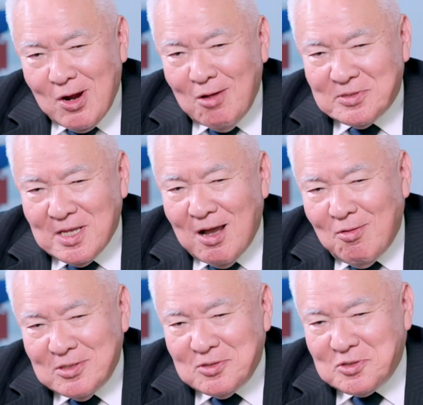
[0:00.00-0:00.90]
I would say our
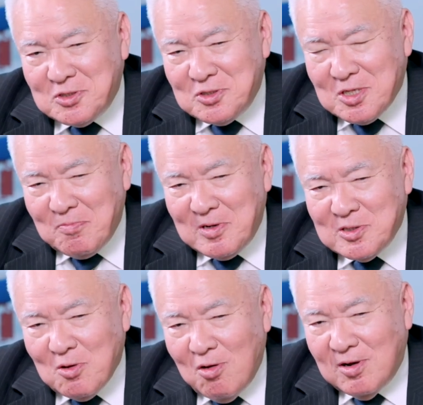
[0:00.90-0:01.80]
Japanese
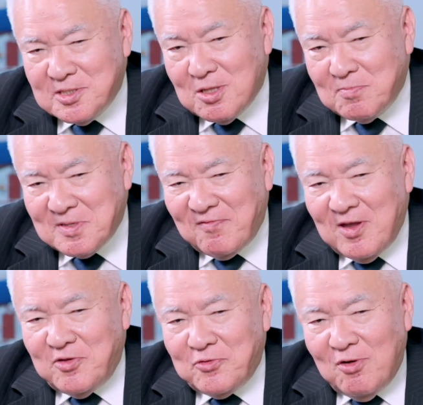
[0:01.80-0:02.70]
honest
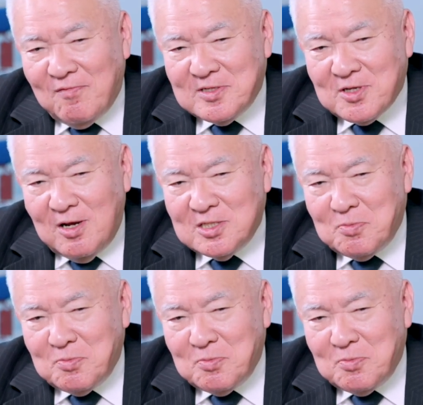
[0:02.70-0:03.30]
observation of a Chinese